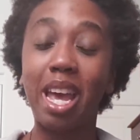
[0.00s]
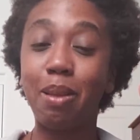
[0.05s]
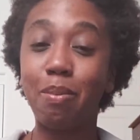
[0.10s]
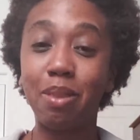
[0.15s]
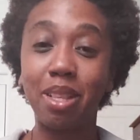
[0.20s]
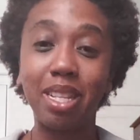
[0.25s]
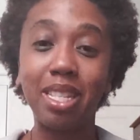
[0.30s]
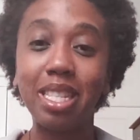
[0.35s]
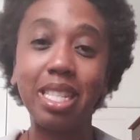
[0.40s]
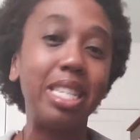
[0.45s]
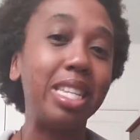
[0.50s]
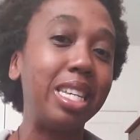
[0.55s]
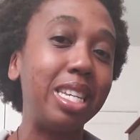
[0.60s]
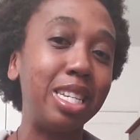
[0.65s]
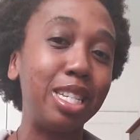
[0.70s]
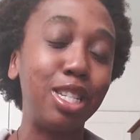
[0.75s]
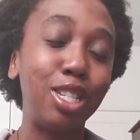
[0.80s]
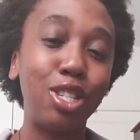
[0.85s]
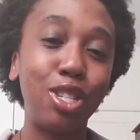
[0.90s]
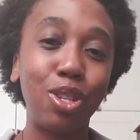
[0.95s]
I'm
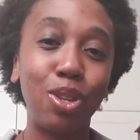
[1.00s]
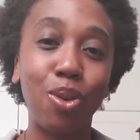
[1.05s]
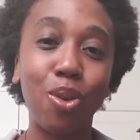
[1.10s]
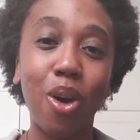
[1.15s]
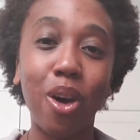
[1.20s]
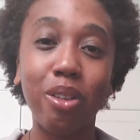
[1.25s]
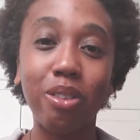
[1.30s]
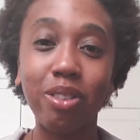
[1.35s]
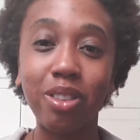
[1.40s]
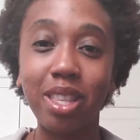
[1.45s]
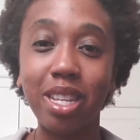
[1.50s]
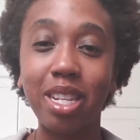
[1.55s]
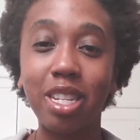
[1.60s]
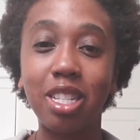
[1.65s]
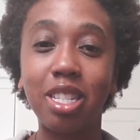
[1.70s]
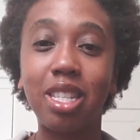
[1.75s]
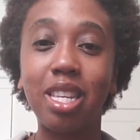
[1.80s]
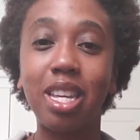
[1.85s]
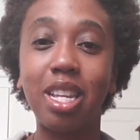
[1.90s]
listening to all of these